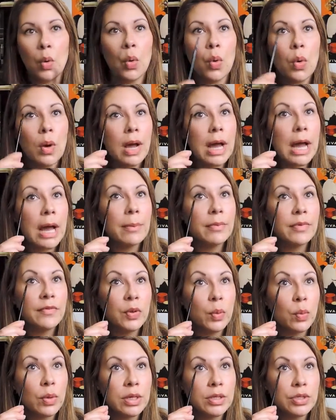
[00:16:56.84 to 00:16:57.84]
Or
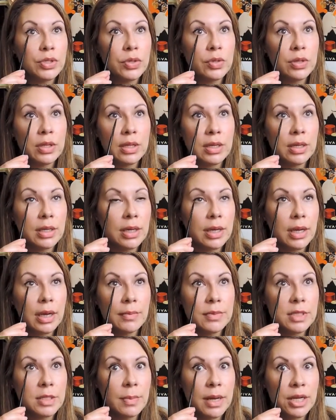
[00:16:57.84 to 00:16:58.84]
if you want to do
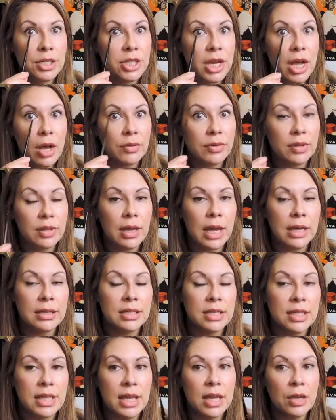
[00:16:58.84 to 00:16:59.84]
the smudge out
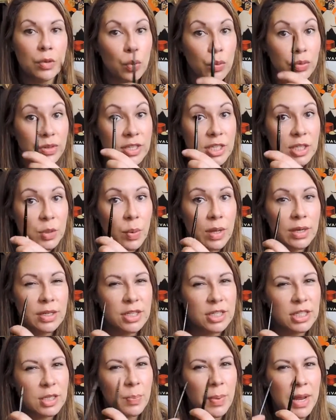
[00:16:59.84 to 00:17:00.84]
under there, or this
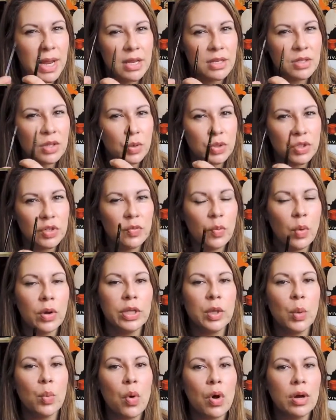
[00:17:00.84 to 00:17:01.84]
one, just depends on sort of
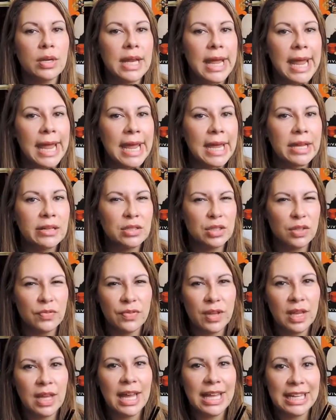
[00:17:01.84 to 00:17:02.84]
what you want and
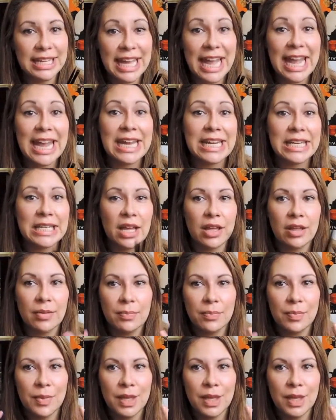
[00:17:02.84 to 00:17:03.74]
sort of, again,